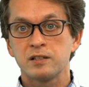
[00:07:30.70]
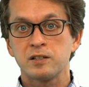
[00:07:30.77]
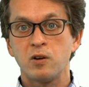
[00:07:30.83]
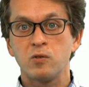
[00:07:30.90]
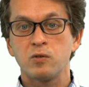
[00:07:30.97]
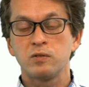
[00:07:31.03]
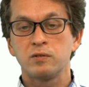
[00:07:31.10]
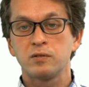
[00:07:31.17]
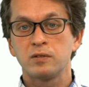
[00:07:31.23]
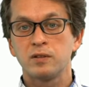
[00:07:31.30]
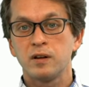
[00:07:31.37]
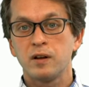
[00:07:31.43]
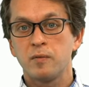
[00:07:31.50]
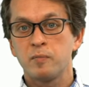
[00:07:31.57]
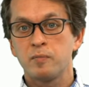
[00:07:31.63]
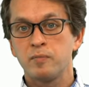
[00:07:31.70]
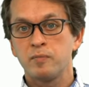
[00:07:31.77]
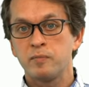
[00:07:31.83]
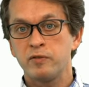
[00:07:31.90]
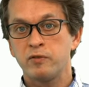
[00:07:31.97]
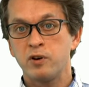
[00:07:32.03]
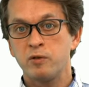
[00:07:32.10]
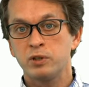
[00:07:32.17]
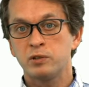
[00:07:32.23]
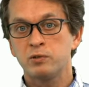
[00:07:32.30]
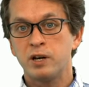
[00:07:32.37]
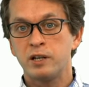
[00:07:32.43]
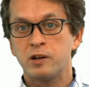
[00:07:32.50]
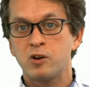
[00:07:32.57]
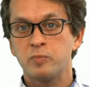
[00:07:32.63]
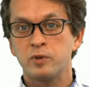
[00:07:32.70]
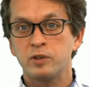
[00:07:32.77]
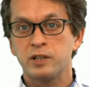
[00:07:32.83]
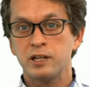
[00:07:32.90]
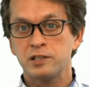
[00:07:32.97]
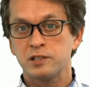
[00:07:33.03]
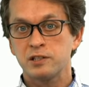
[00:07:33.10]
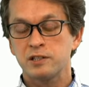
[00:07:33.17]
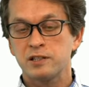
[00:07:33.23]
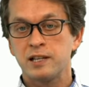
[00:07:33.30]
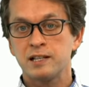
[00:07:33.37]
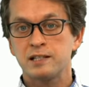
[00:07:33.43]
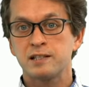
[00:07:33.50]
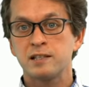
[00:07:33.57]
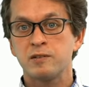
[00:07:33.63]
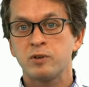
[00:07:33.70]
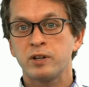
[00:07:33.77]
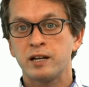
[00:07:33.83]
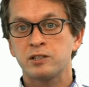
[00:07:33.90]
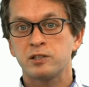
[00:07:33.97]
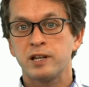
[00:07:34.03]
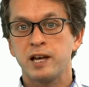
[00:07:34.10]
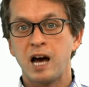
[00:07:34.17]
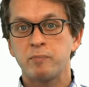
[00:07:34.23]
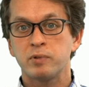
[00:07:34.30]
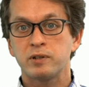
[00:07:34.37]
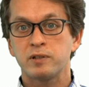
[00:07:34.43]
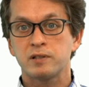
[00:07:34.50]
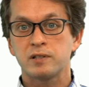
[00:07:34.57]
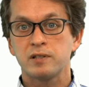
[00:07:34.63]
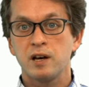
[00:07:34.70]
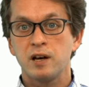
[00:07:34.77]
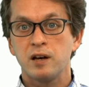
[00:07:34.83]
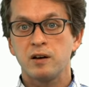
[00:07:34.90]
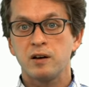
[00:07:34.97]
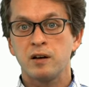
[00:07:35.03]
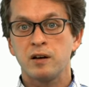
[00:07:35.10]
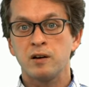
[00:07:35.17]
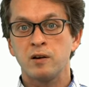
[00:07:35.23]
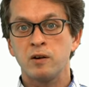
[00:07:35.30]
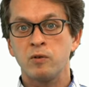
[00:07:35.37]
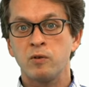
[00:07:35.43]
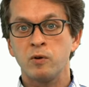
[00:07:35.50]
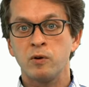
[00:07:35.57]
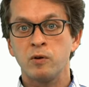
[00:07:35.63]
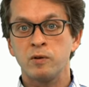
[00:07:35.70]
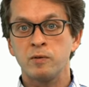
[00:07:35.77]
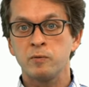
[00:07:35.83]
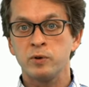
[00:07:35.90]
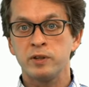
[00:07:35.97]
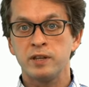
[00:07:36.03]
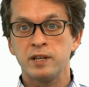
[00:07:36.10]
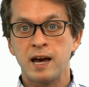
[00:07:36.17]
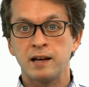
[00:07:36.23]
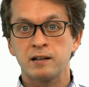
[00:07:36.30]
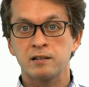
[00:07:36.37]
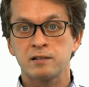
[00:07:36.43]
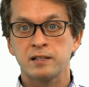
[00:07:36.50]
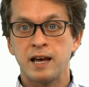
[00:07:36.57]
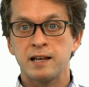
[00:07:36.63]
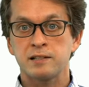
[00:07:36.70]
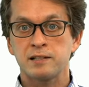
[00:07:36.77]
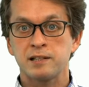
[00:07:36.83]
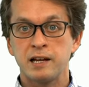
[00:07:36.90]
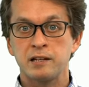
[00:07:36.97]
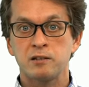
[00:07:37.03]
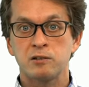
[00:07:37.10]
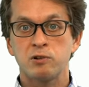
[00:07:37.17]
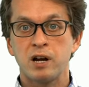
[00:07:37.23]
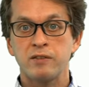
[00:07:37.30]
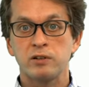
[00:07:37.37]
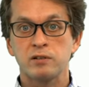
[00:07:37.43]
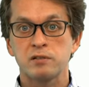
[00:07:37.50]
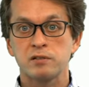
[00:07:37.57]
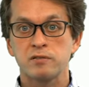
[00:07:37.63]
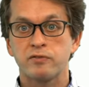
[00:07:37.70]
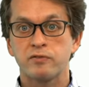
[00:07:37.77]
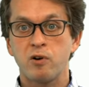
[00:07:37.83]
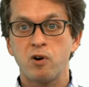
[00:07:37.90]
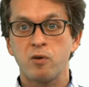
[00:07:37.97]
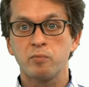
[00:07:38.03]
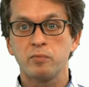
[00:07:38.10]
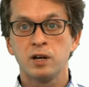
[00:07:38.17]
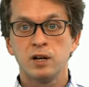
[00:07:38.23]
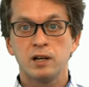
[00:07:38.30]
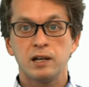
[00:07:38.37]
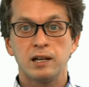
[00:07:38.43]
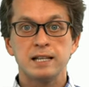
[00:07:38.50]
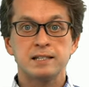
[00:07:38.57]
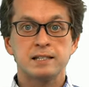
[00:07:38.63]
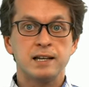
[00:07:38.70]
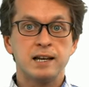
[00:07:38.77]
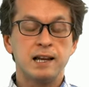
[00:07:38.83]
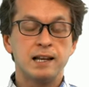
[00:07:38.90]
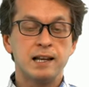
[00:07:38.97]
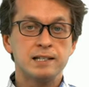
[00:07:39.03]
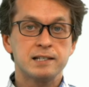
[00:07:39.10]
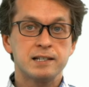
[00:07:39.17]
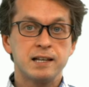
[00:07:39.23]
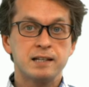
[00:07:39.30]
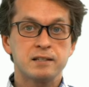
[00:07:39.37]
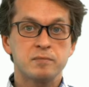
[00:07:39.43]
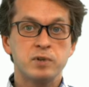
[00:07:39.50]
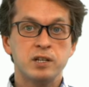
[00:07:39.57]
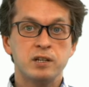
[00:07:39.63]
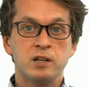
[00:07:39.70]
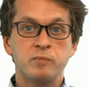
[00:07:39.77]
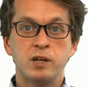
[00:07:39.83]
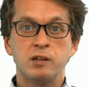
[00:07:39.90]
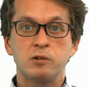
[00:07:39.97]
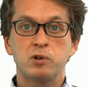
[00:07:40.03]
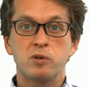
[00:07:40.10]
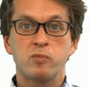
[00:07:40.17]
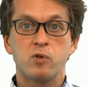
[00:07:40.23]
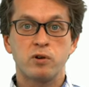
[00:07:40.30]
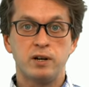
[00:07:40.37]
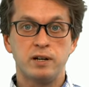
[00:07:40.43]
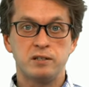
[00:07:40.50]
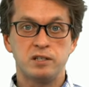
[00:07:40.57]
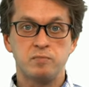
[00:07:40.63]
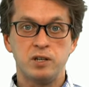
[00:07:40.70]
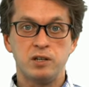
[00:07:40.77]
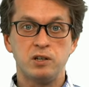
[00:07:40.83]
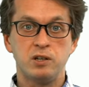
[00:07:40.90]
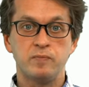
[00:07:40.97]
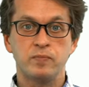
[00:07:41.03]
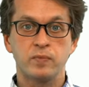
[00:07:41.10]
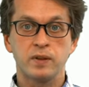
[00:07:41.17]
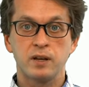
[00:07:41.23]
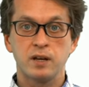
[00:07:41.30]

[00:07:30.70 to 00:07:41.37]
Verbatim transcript: So before we do any computations, let's see what actually happens uh, uh, with the angles as light travels from, let's say, a less dense medium into a more dense medium.